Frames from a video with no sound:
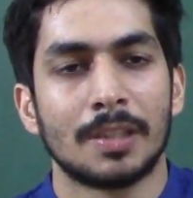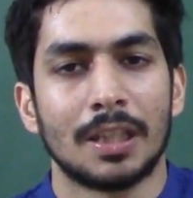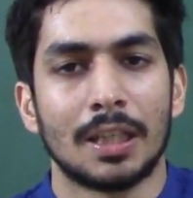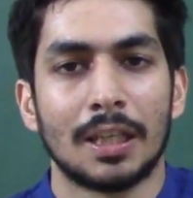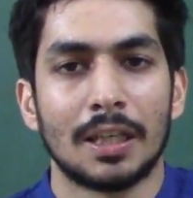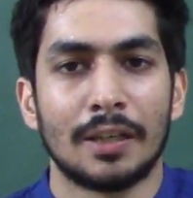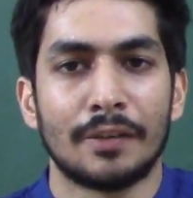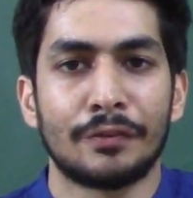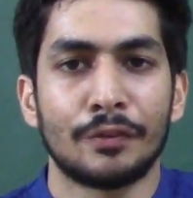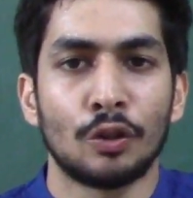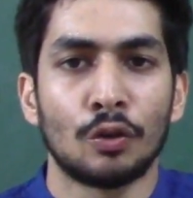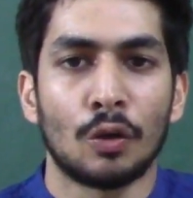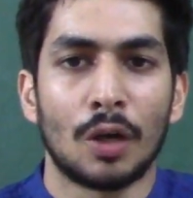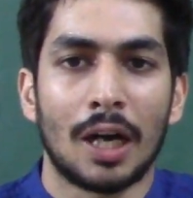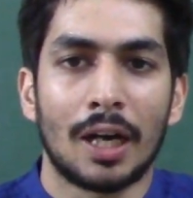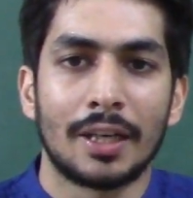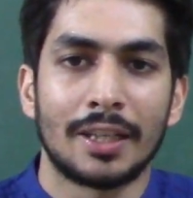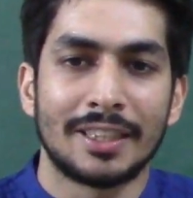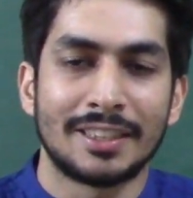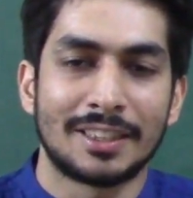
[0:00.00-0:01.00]
if you
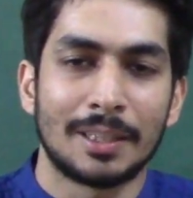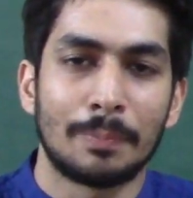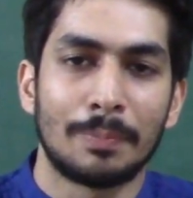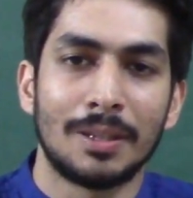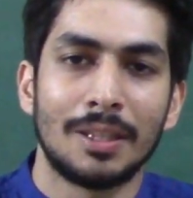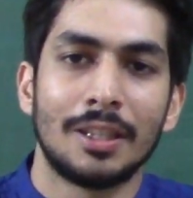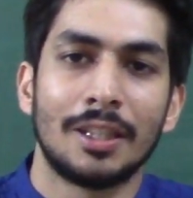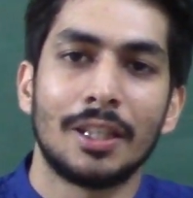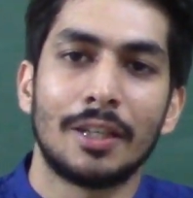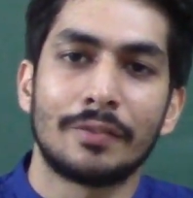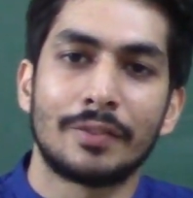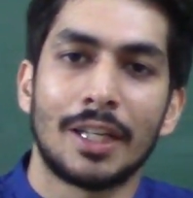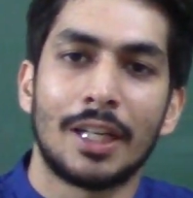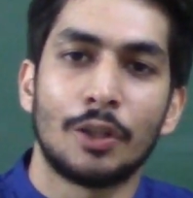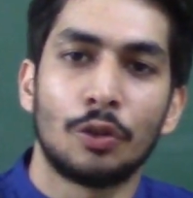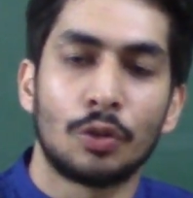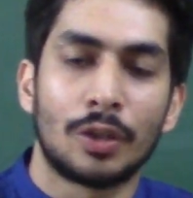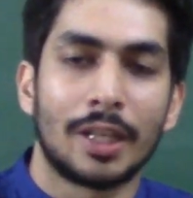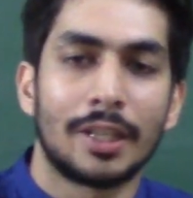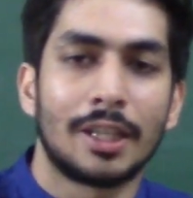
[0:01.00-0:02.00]
are disciplined enough
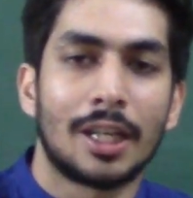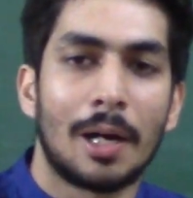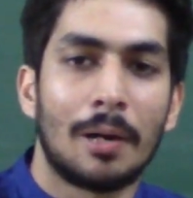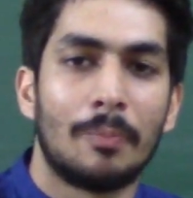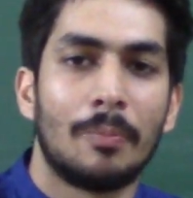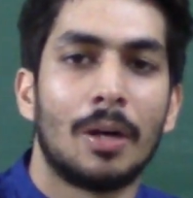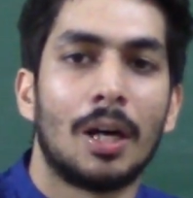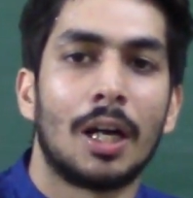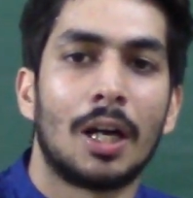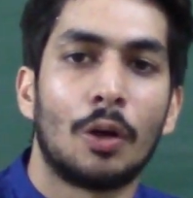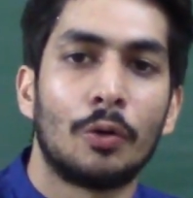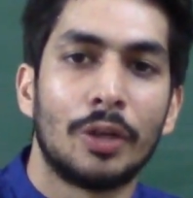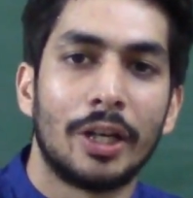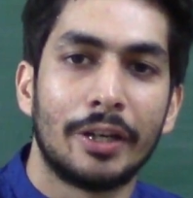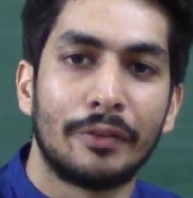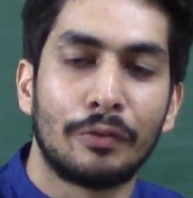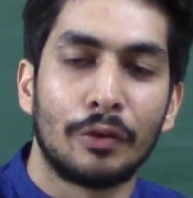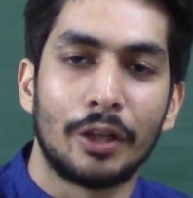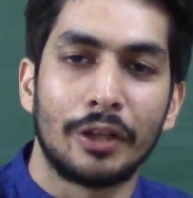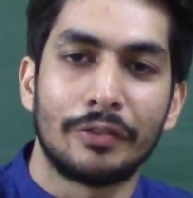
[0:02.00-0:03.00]
that you can come around
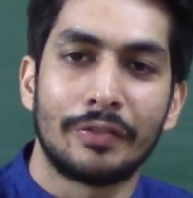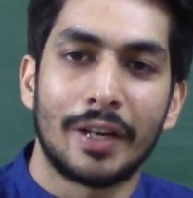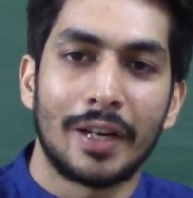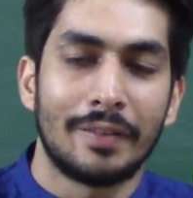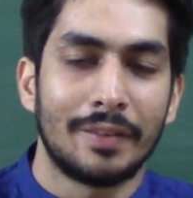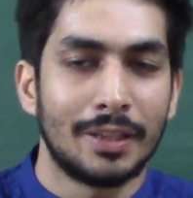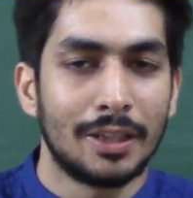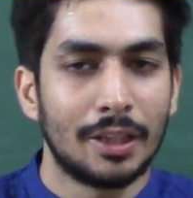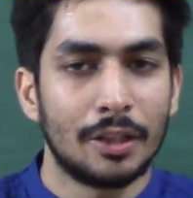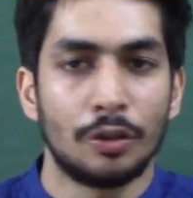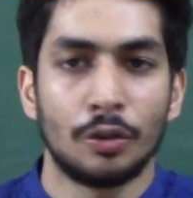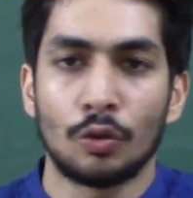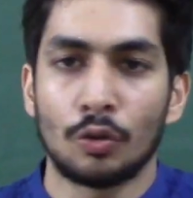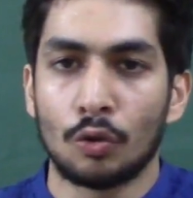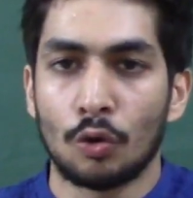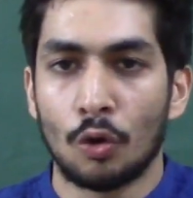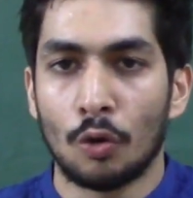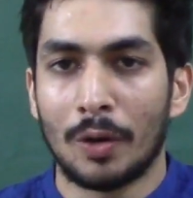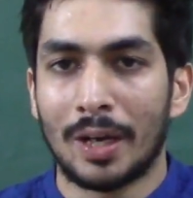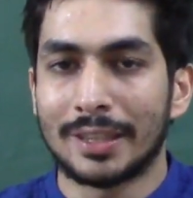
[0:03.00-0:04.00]
8:45 and then you
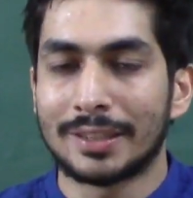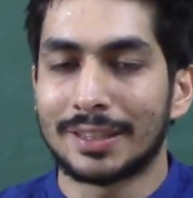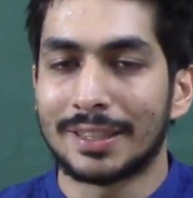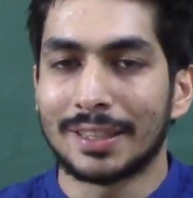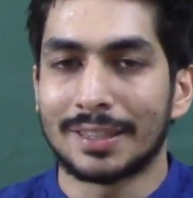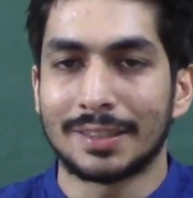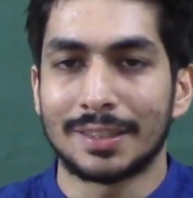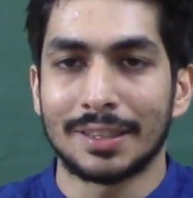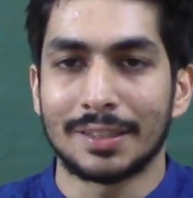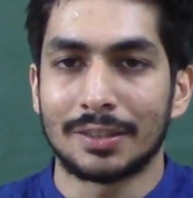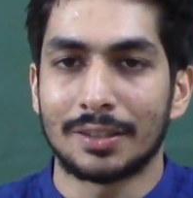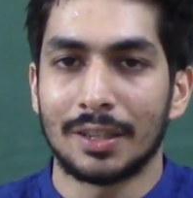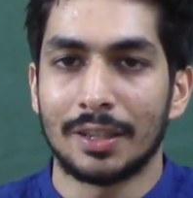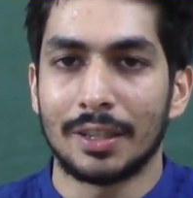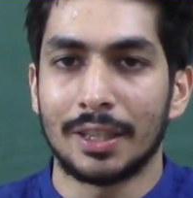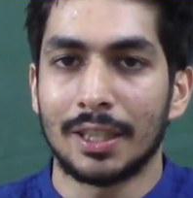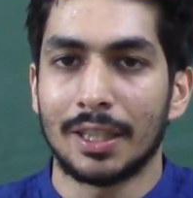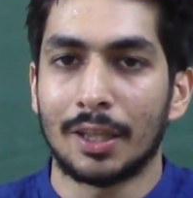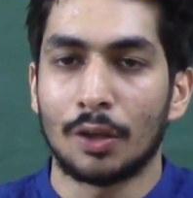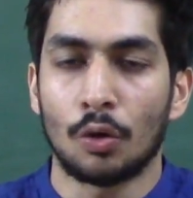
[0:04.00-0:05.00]
go at 6,
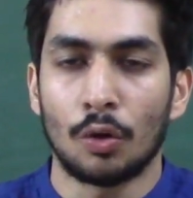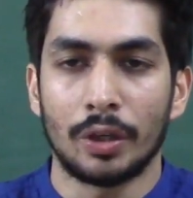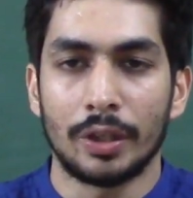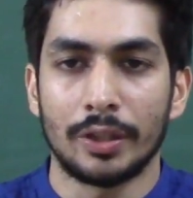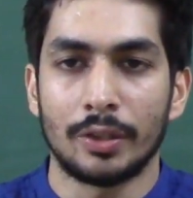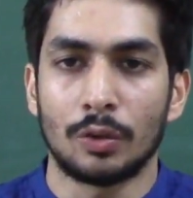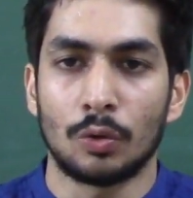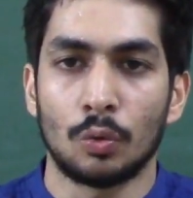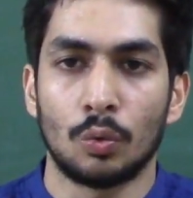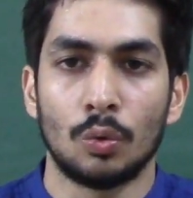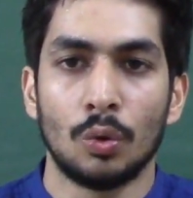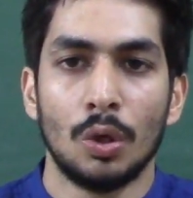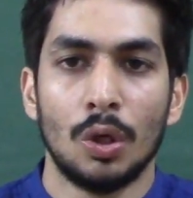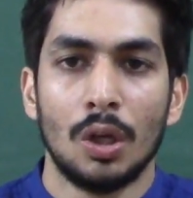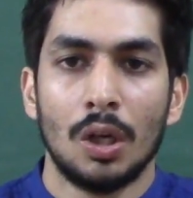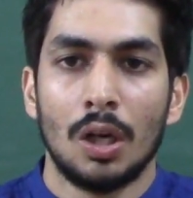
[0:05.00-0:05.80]
6:30 according to